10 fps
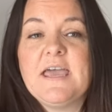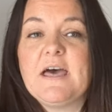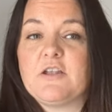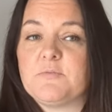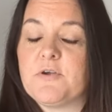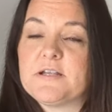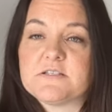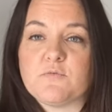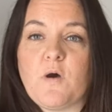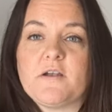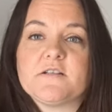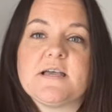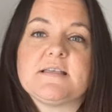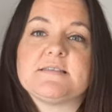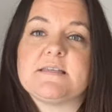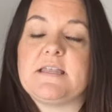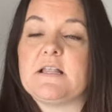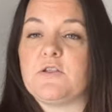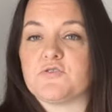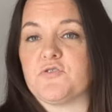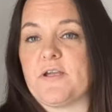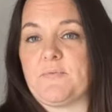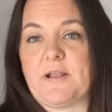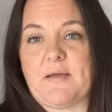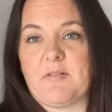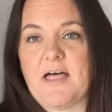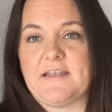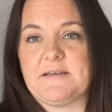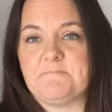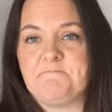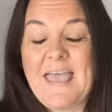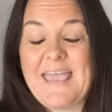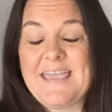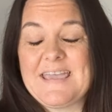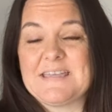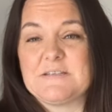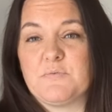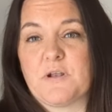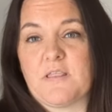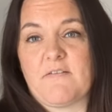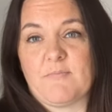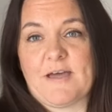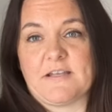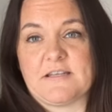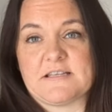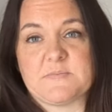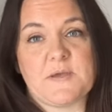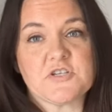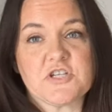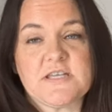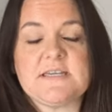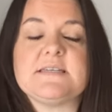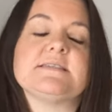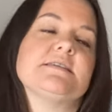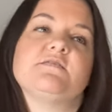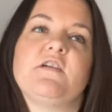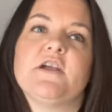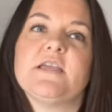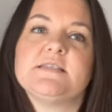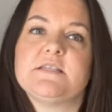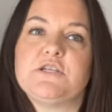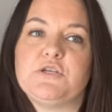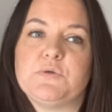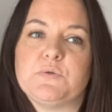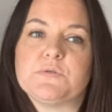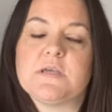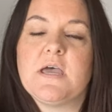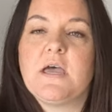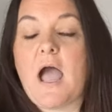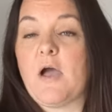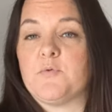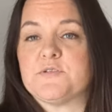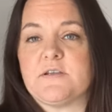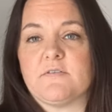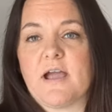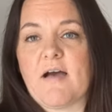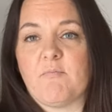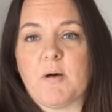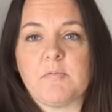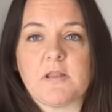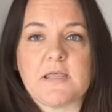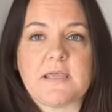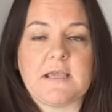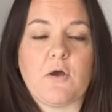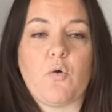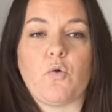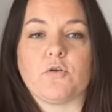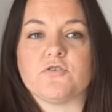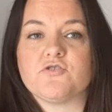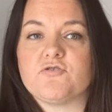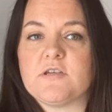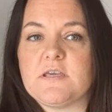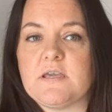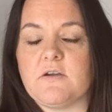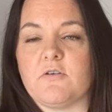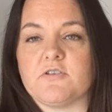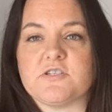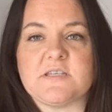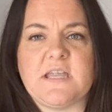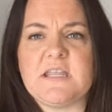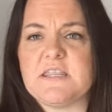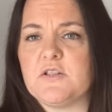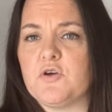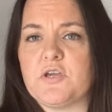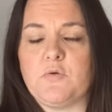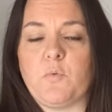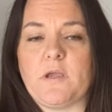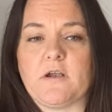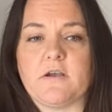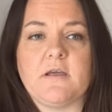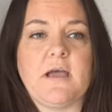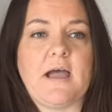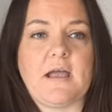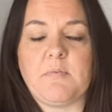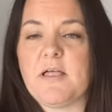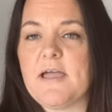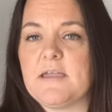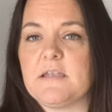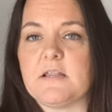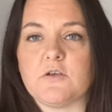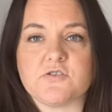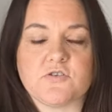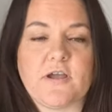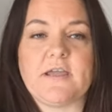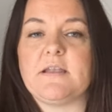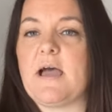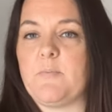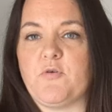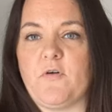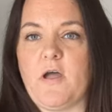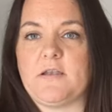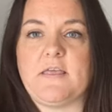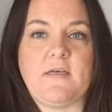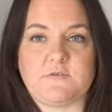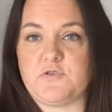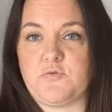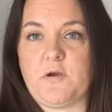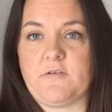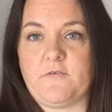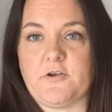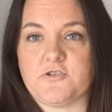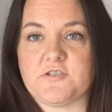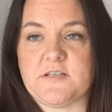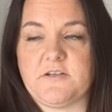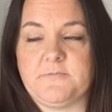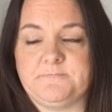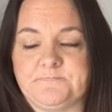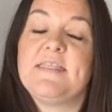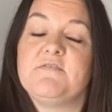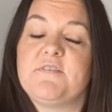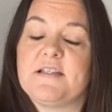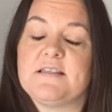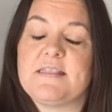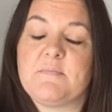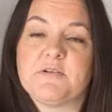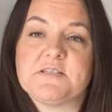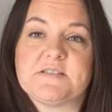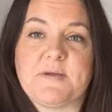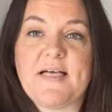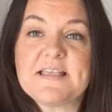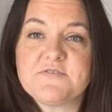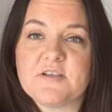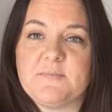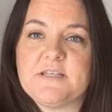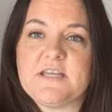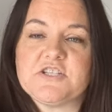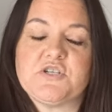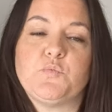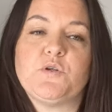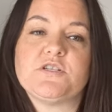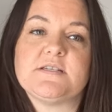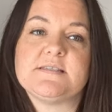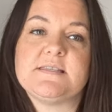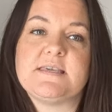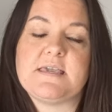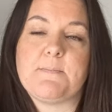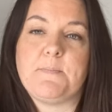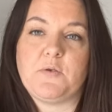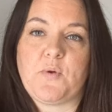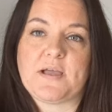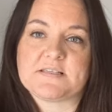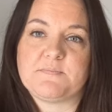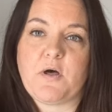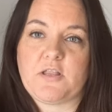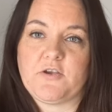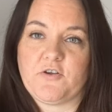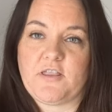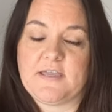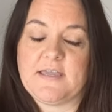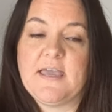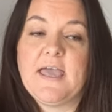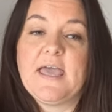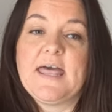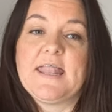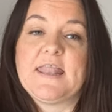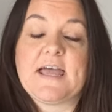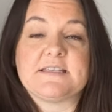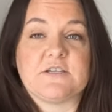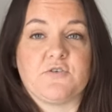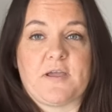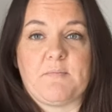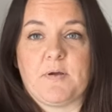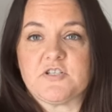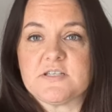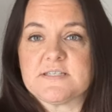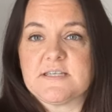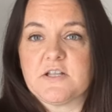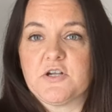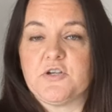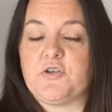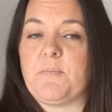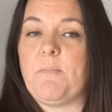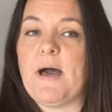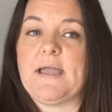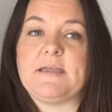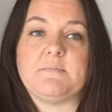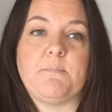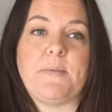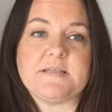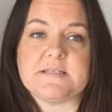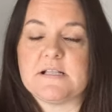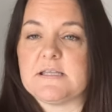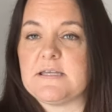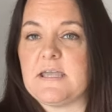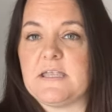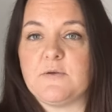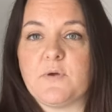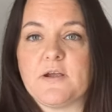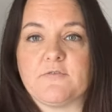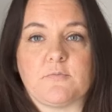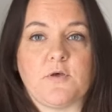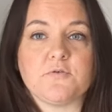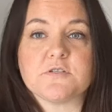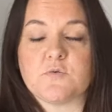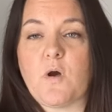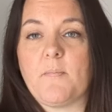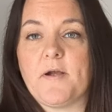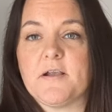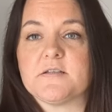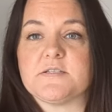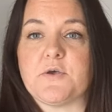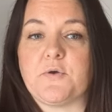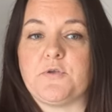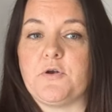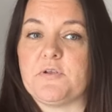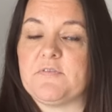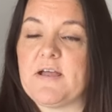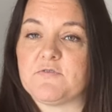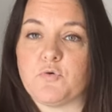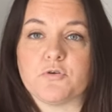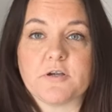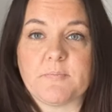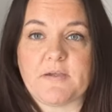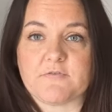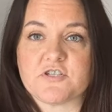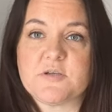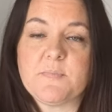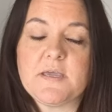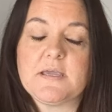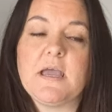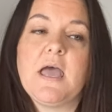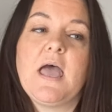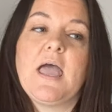Held up great to the water test, and it looked great when I applied it. And what I love about it especially is it's very easy to use. I almost never have bubbling or streaking or just anything looking weird. I apply it, it looks great, I move on, and that's what you want in a furniture sealer. And then finally, that brings us to my last recommendation, which is the Minwax Polycrylic. That is a great budget sealer. You can buy it basically anywhere from Lowe's to Walmart, so you don't even have to order it and pay for shipping.